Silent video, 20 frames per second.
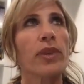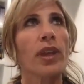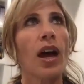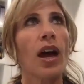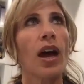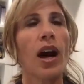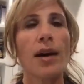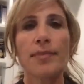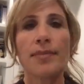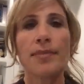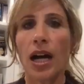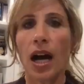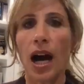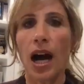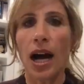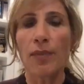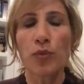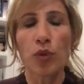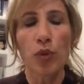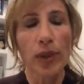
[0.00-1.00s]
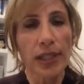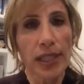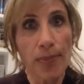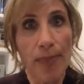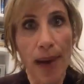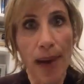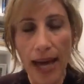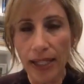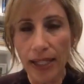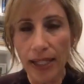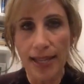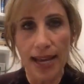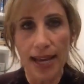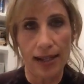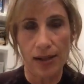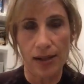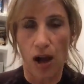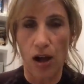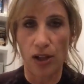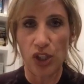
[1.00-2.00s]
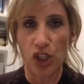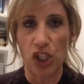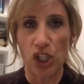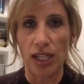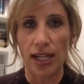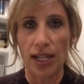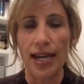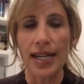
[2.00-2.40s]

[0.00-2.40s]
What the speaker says: I'm really bad at technology.